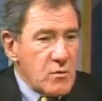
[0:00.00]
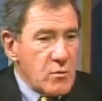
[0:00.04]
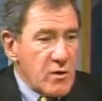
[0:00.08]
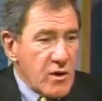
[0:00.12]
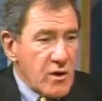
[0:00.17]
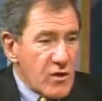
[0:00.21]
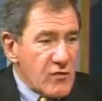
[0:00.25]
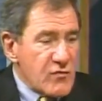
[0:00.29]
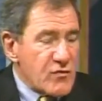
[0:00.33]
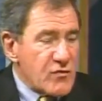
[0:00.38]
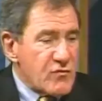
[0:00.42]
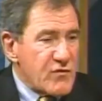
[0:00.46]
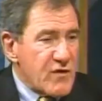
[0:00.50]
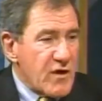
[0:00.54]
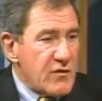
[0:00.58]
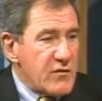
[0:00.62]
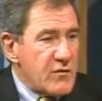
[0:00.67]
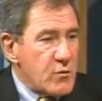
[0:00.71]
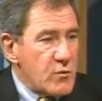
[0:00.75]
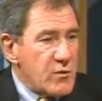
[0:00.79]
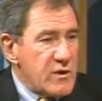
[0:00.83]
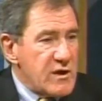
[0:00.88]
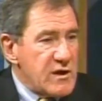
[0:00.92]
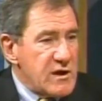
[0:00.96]
We also
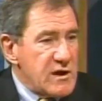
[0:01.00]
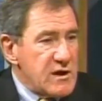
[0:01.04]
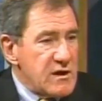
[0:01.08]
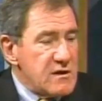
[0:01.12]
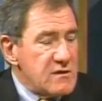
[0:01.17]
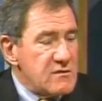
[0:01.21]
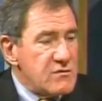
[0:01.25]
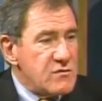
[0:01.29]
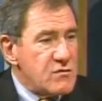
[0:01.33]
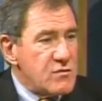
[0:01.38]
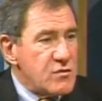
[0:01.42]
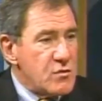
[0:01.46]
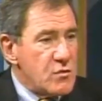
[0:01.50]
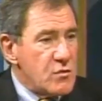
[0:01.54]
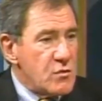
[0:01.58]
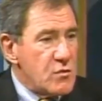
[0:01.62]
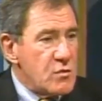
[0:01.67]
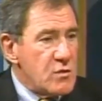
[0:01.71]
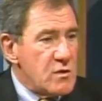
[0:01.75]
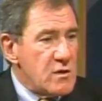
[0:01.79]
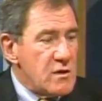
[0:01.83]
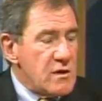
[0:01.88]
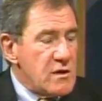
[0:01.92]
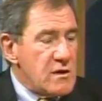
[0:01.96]
found that we needed
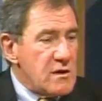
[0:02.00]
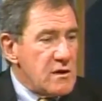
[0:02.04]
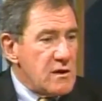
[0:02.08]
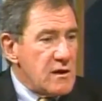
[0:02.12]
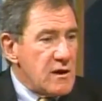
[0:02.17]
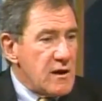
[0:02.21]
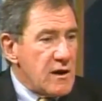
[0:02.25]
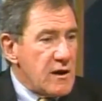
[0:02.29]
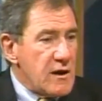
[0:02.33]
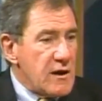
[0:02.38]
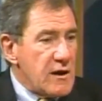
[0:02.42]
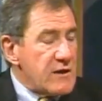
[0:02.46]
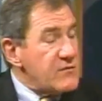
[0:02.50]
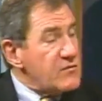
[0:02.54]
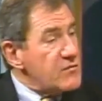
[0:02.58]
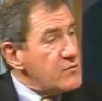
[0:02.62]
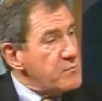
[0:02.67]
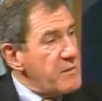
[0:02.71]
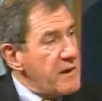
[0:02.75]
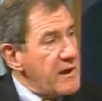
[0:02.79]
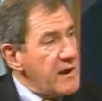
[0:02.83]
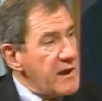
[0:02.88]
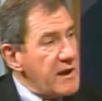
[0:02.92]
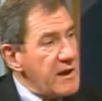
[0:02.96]
to
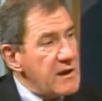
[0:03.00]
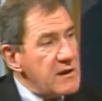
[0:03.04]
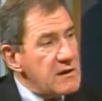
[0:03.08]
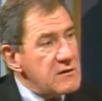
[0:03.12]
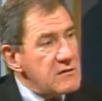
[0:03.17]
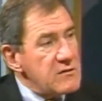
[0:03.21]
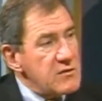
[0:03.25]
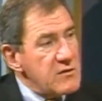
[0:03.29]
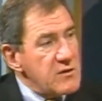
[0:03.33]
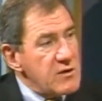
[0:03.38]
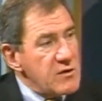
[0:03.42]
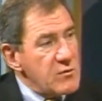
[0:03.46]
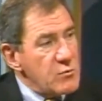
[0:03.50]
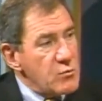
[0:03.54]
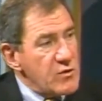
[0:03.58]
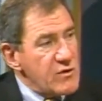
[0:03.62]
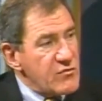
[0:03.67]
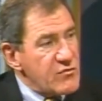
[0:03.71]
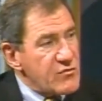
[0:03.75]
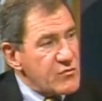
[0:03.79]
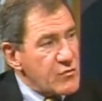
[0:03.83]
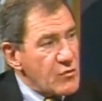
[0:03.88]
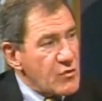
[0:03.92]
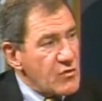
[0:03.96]
expand the
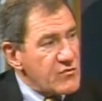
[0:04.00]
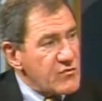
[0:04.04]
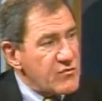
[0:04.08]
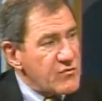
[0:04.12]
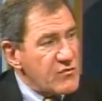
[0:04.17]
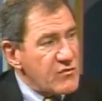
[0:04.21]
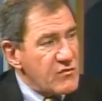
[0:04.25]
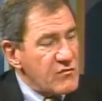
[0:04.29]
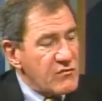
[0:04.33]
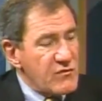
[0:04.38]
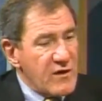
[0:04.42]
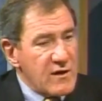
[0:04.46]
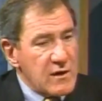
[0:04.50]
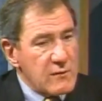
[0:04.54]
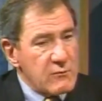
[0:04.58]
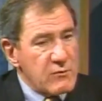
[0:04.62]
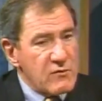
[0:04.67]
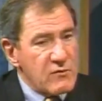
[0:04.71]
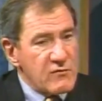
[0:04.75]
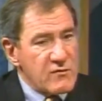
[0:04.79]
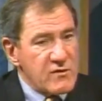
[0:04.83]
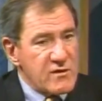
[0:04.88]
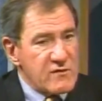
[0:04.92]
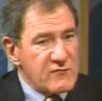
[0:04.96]
resources
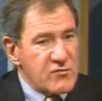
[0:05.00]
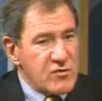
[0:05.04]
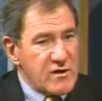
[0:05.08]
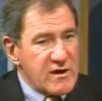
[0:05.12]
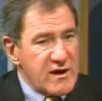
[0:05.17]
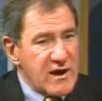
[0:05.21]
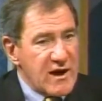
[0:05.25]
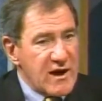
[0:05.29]
available for